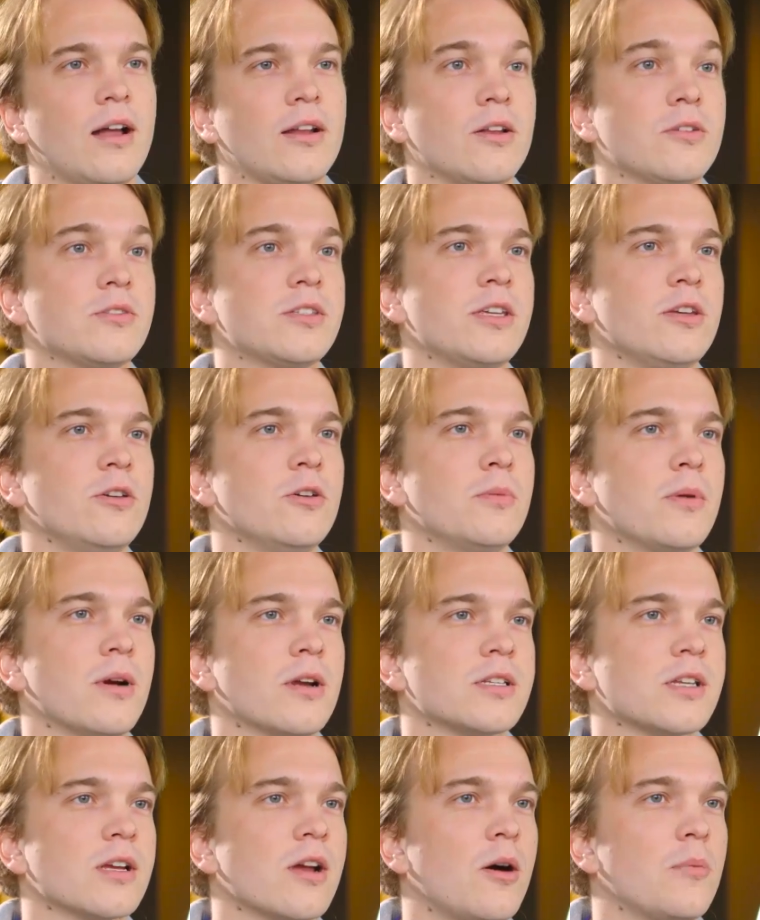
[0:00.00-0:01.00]
I don't see Uber
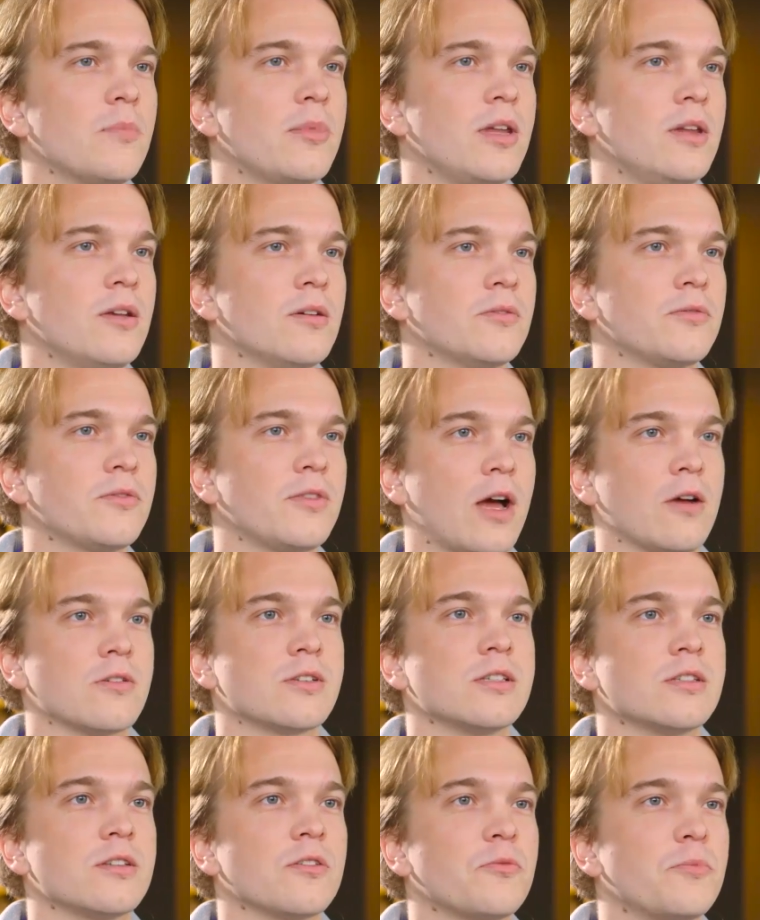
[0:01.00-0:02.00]
as a company of
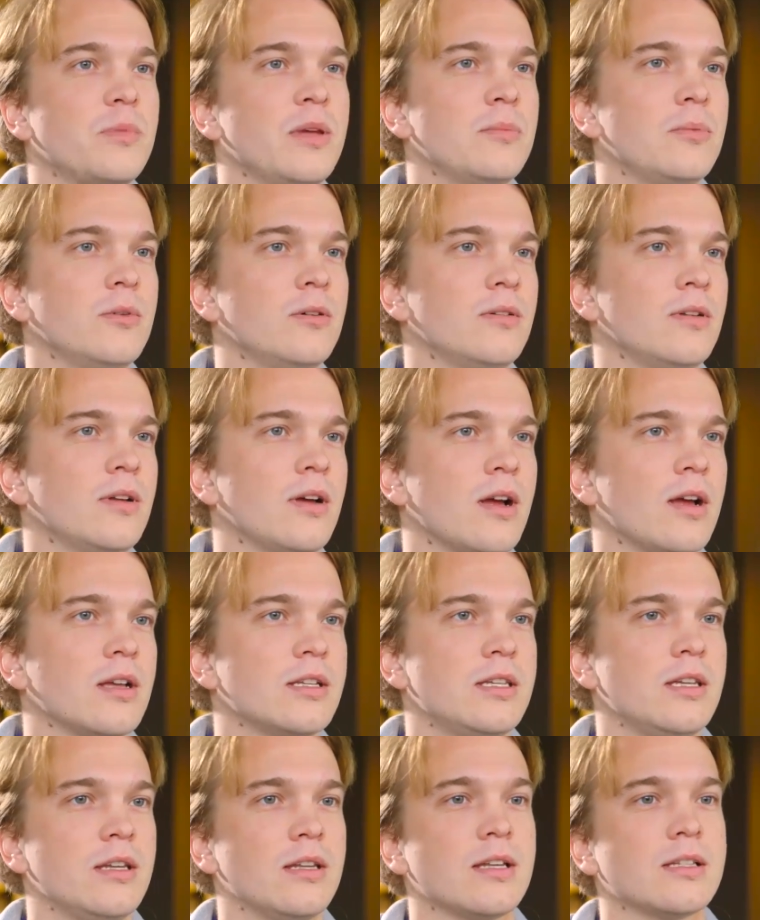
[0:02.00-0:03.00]
thousands of people. I
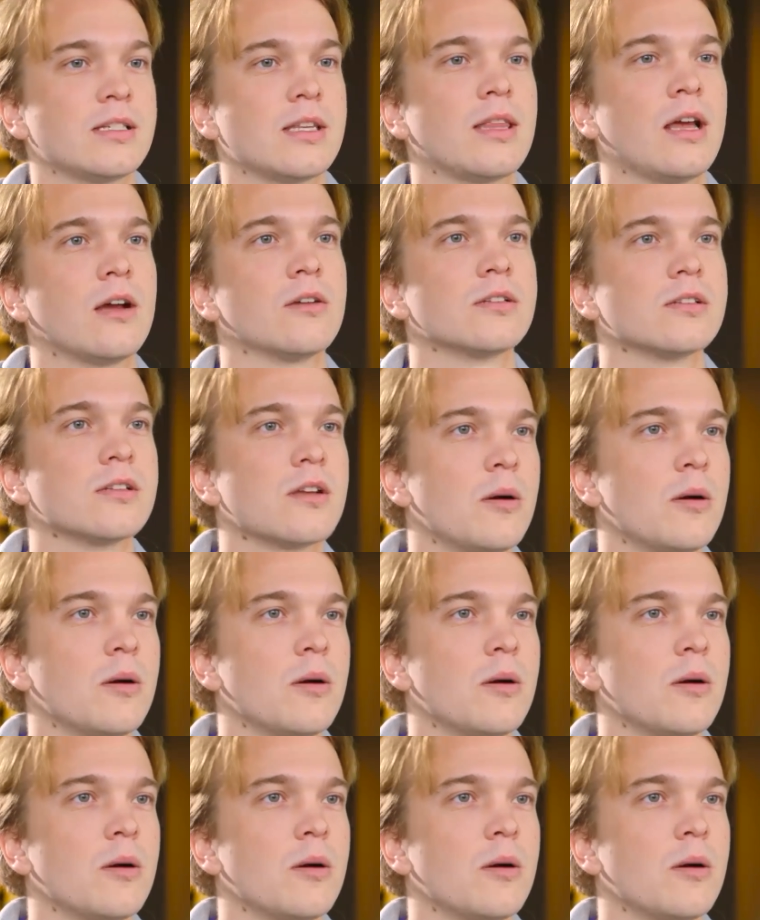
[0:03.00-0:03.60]
see it as a thousand